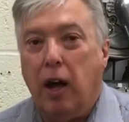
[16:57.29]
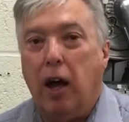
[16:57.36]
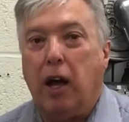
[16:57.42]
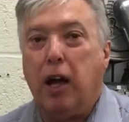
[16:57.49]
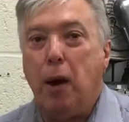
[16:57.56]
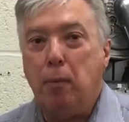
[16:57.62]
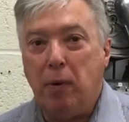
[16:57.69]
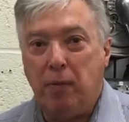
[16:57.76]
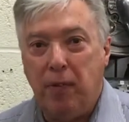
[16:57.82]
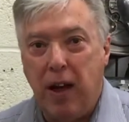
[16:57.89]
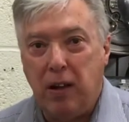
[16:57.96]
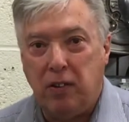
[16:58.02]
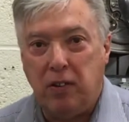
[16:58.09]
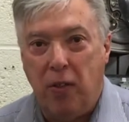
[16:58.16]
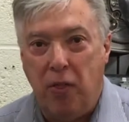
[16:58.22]
a couple of
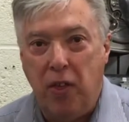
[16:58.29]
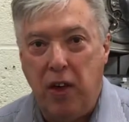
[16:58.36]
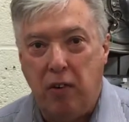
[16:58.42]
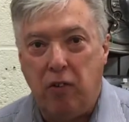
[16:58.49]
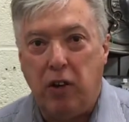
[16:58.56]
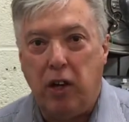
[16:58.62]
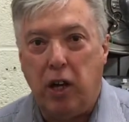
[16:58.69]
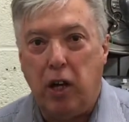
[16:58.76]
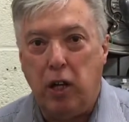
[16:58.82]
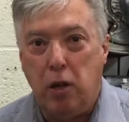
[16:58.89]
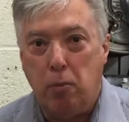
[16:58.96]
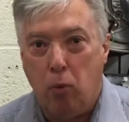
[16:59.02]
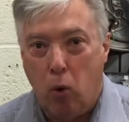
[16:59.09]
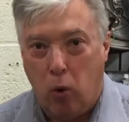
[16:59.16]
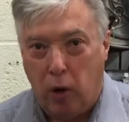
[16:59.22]
hours of theory in
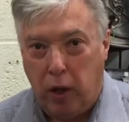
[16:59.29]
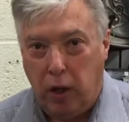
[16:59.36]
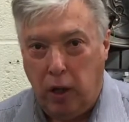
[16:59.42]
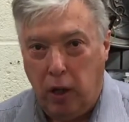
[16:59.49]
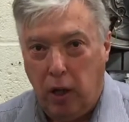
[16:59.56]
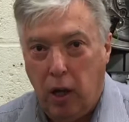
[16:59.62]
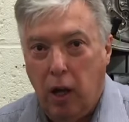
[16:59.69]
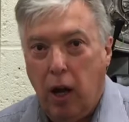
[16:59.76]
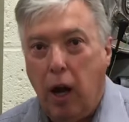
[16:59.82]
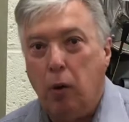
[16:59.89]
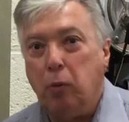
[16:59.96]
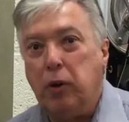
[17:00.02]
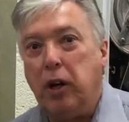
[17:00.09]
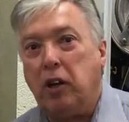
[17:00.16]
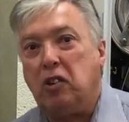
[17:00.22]
the morning,
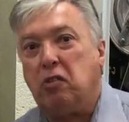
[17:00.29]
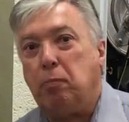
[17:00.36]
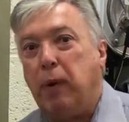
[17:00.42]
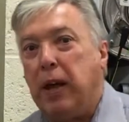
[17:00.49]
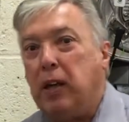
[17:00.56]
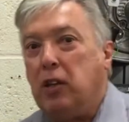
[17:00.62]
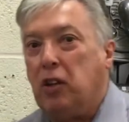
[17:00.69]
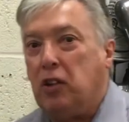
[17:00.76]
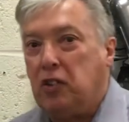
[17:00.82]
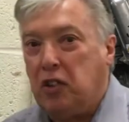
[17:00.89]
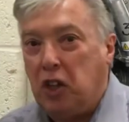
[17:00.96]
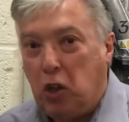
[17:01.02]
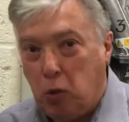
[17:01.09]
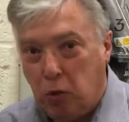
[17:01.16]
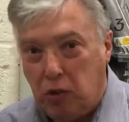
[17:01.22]
and we explain the
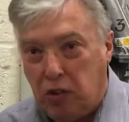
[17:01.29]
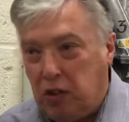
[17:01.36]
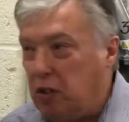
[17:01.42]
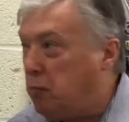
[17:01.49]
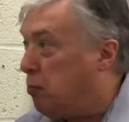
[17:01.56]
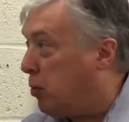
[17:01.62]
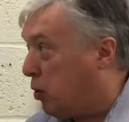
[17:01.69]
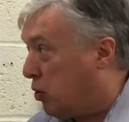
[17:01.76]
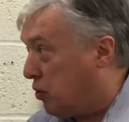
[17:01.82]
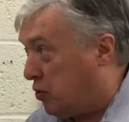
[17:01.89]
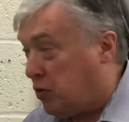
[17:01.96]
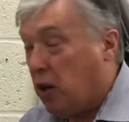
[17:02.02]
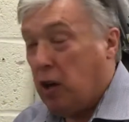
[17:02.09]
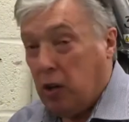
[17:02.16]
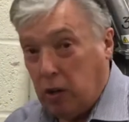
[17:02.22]
sequences,
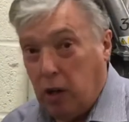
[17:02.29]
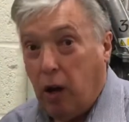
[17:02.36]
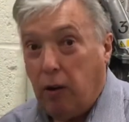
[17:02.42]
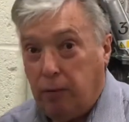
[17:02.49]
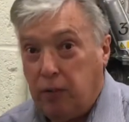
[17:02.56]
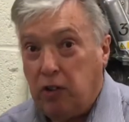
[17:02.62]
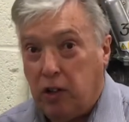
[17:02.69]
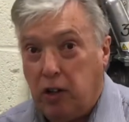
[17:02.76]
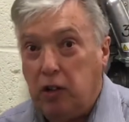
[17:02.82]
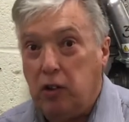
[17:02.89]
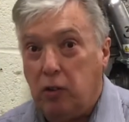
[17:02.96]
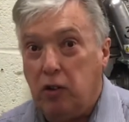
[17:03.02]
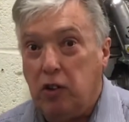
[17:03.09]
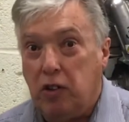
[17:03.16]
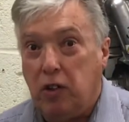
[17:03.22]
because obviously
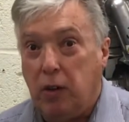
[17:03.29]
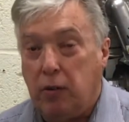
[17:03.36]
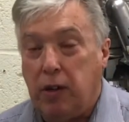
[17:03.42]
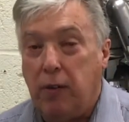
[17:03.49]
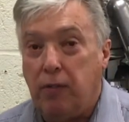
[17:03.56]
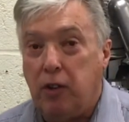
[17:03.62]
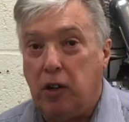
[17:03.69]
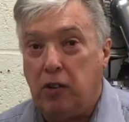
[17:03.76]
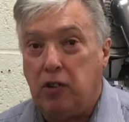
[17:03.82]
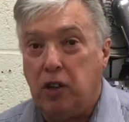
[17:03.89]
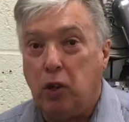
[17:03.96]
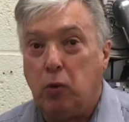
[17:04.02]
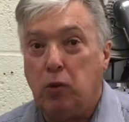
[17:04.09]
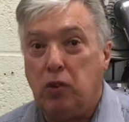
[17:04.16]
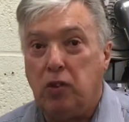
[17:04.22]
there is a definite
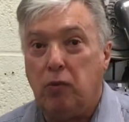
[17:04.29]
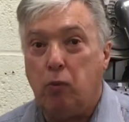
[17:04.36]
sequence of